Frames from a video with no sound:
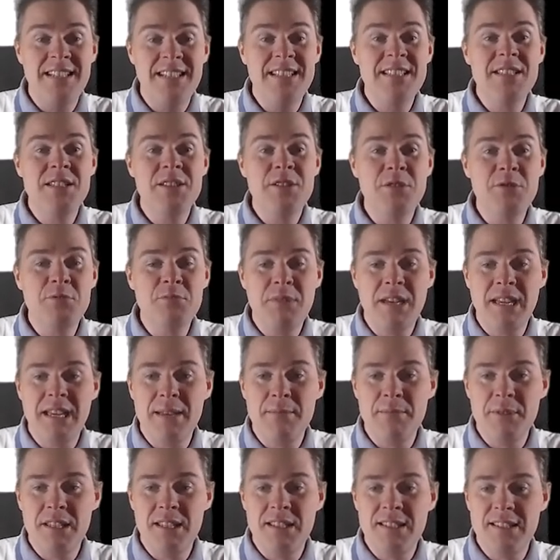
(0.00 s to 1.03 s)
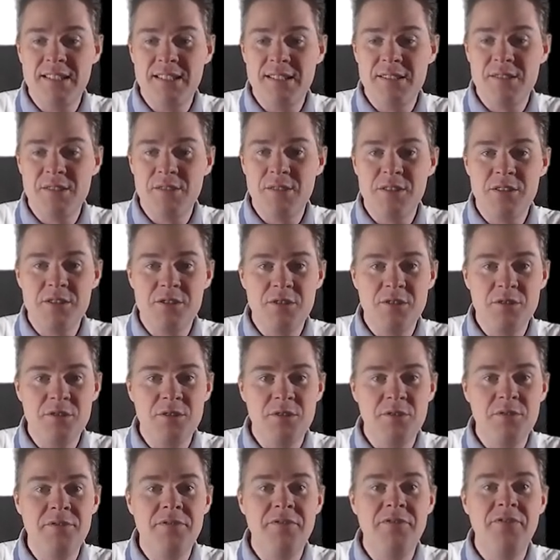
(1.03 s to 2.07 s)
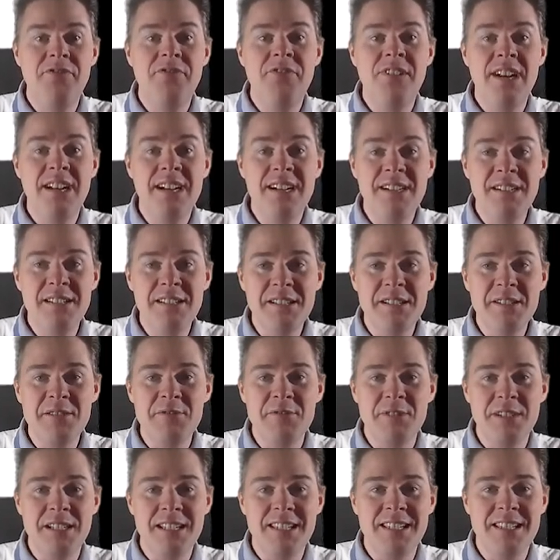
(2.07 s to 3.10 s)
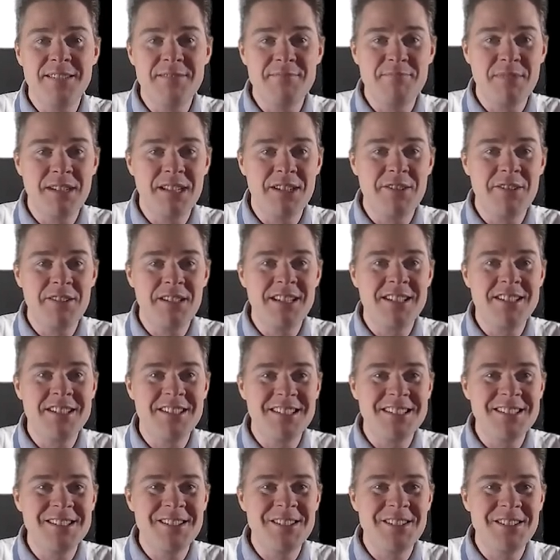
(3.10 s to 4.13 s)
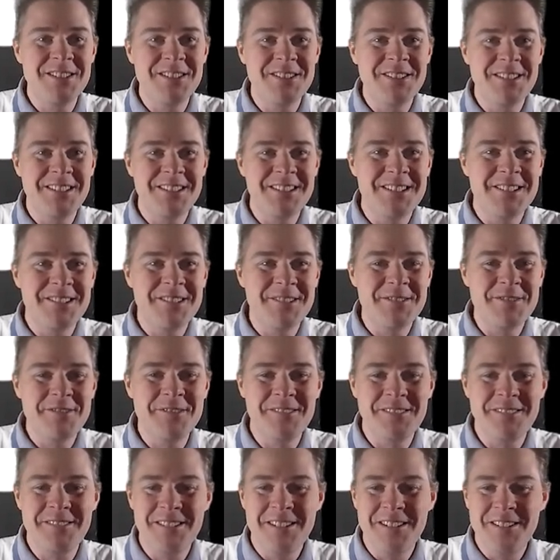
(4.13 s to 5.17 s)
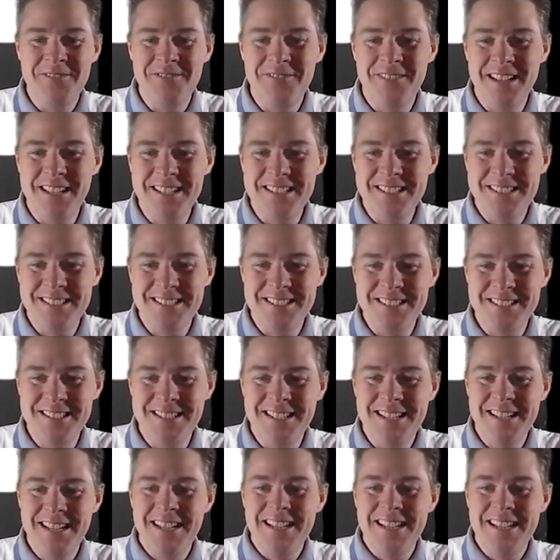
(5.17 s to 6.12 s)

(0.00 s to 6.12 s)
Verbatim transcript: It's 2 megabit, so it should go fairly quick. My connection is not the fastest.